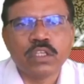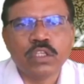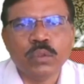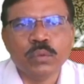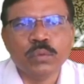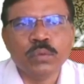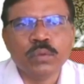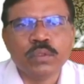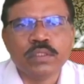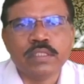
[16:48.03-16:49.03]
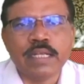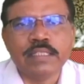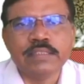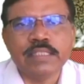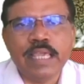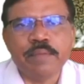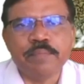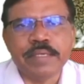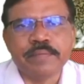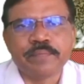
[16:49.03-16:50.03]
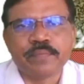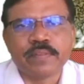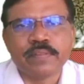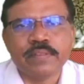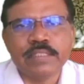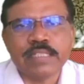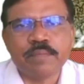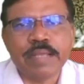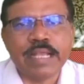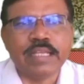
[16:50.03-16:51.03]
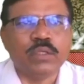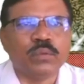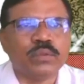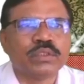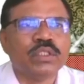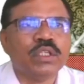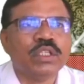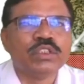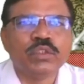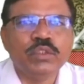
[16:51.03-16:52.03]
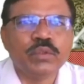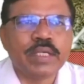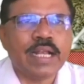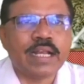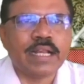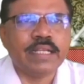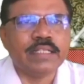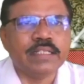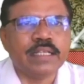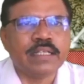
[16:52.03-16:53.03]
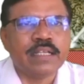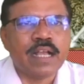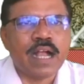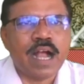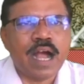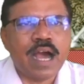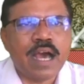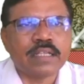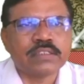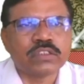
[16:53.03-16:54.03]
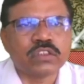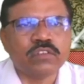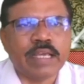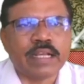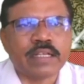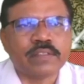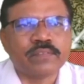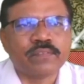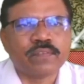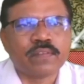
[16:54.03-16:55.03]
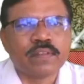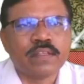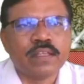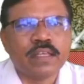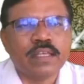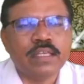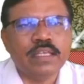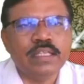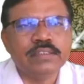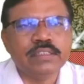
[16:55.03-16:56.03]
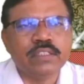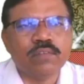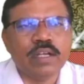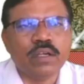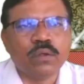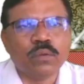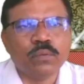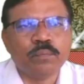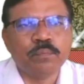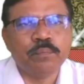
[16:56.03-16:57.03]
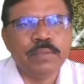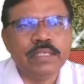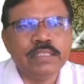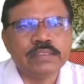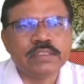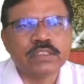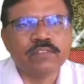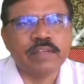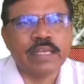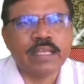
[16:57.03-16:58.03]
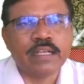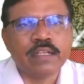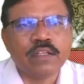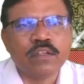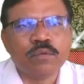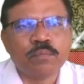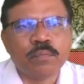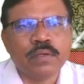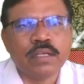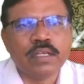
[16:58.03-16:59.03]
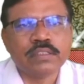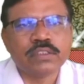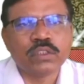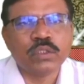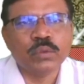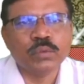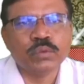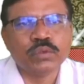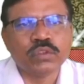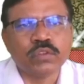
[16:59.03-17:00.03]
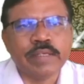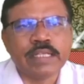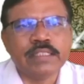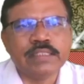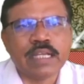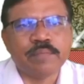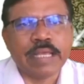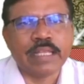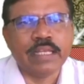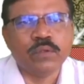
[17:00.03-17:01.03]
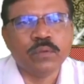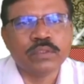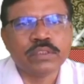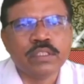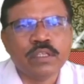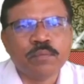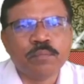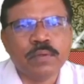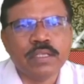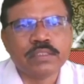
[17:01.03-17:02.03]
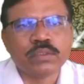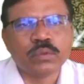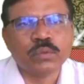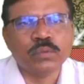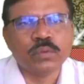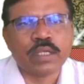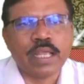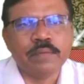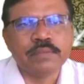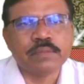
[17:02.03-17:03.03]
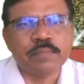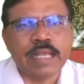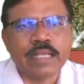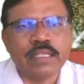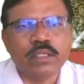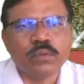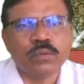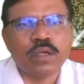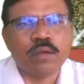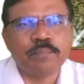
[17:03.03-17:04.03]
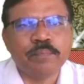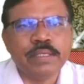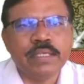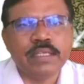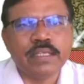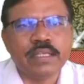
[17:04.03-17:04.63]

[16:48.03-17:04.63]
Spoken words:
Q, that is AB. These are magnitudes. So you can write here R square is equal to P square plus Q square, these are magnitudes, plus 2 times magnitude of P